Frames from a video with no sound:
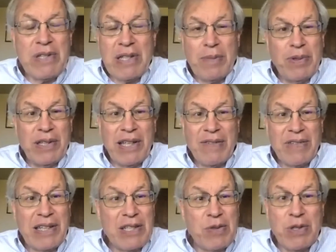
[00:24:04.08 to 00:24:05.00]
to believe
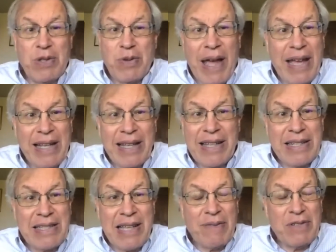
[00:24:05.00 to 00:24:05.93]
that this would do anything
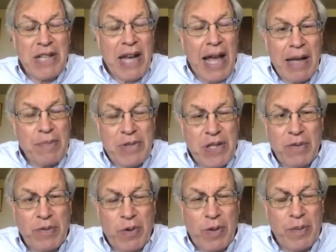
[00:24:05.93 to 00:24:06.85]
to save jobs
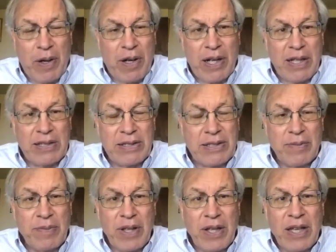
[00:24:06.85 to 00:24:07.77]
for Americans.
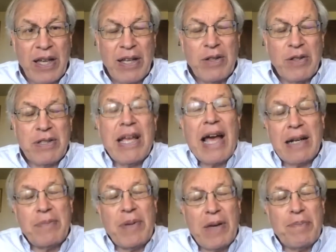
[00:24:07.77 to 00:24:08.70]
There's got
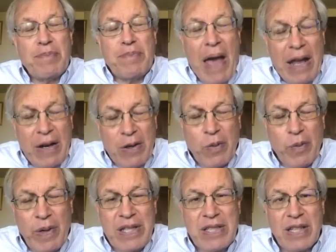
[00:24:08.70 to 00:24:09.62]
to be a better
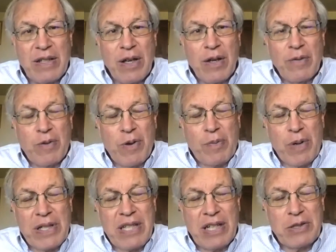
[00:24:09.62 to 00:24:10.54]
reason for a
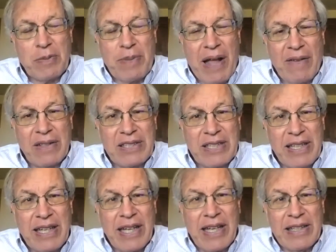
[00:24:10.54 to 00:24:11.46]
presidential
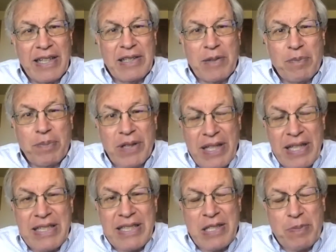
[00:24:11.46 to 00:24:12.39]
policy than to
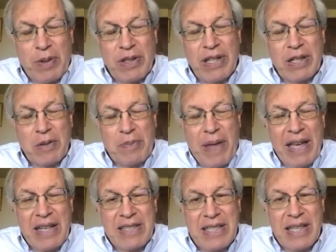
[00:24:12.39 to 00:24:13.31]
please his political
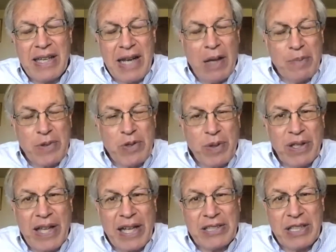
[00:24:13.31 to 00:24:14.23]
base and help his
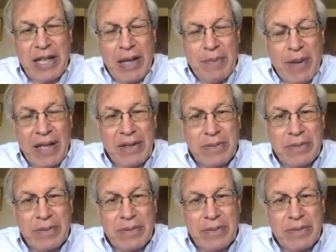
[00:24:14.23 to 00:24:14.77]
reelection campaign.